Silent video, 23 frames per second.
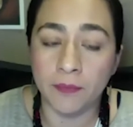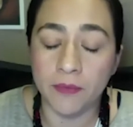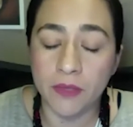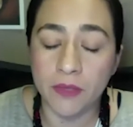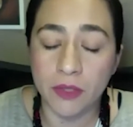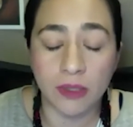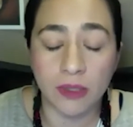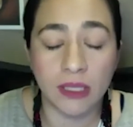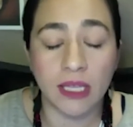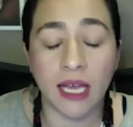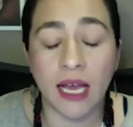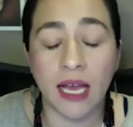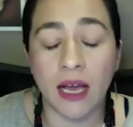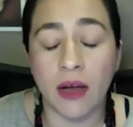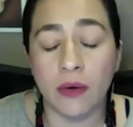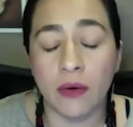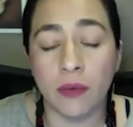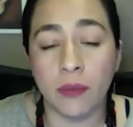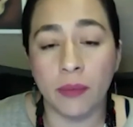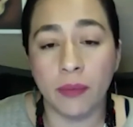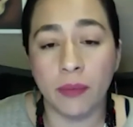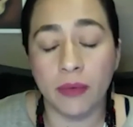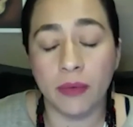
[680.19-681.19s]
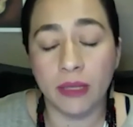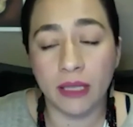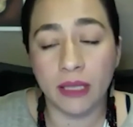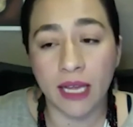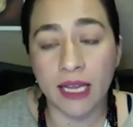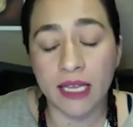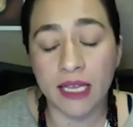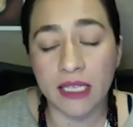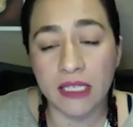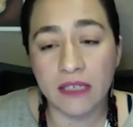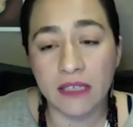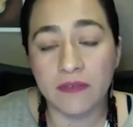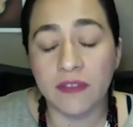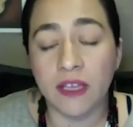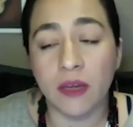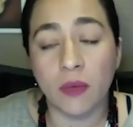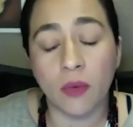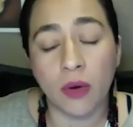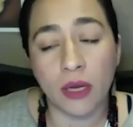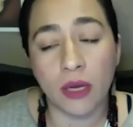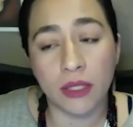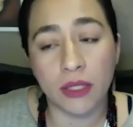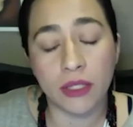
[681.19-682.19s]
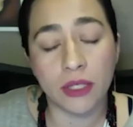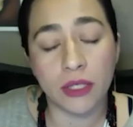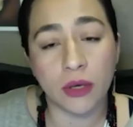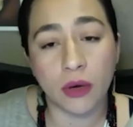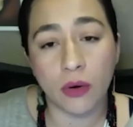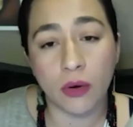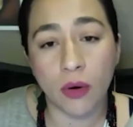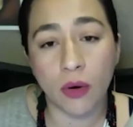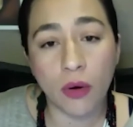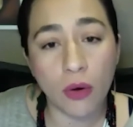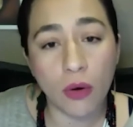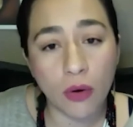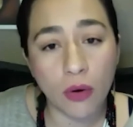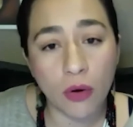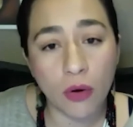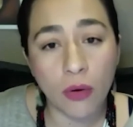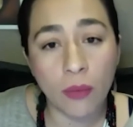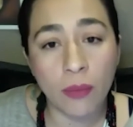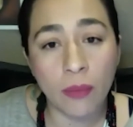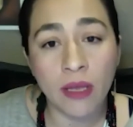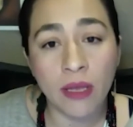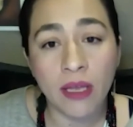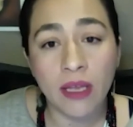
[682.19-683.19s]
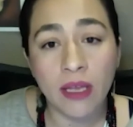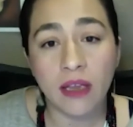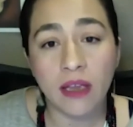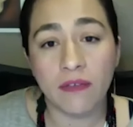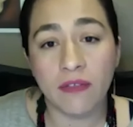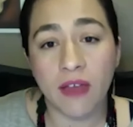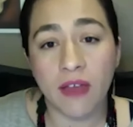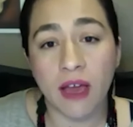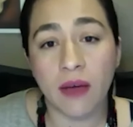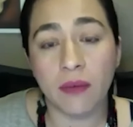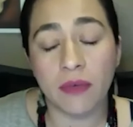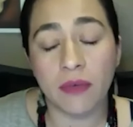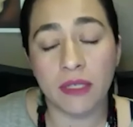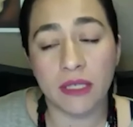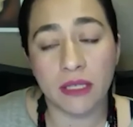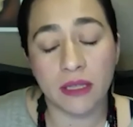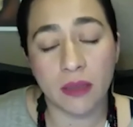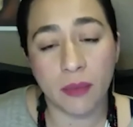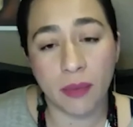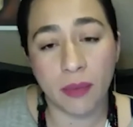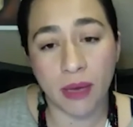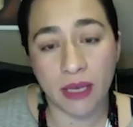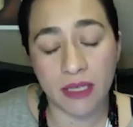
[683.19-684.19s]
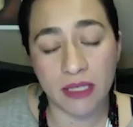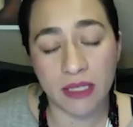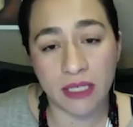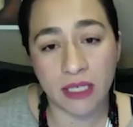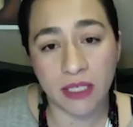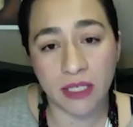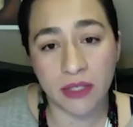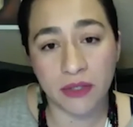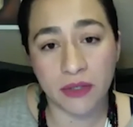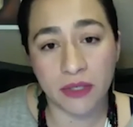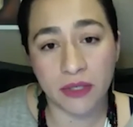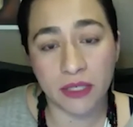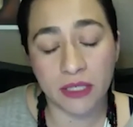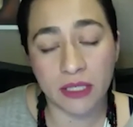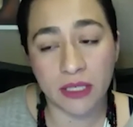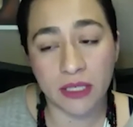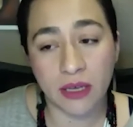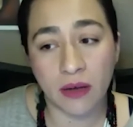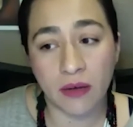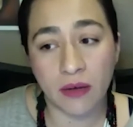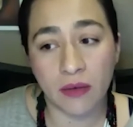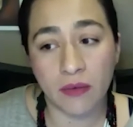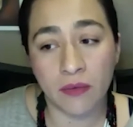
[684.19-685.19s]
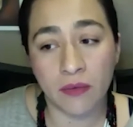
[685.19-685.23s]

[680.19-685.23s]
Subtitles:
allow clients, if they wanted to go home, if that was in the best interest of